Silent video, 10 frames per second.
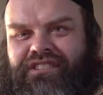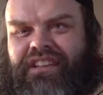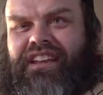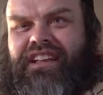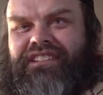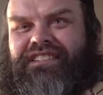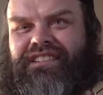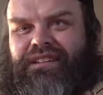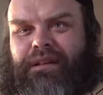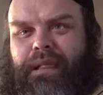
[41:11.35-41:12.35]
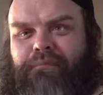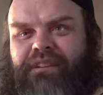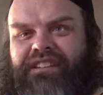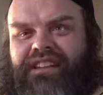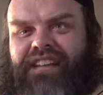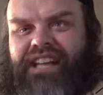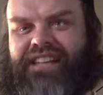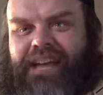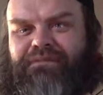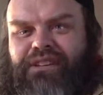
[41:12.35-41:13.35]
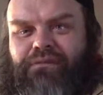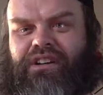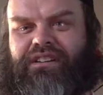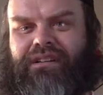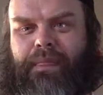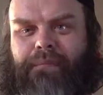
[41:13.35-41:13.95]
It is, but the empty one,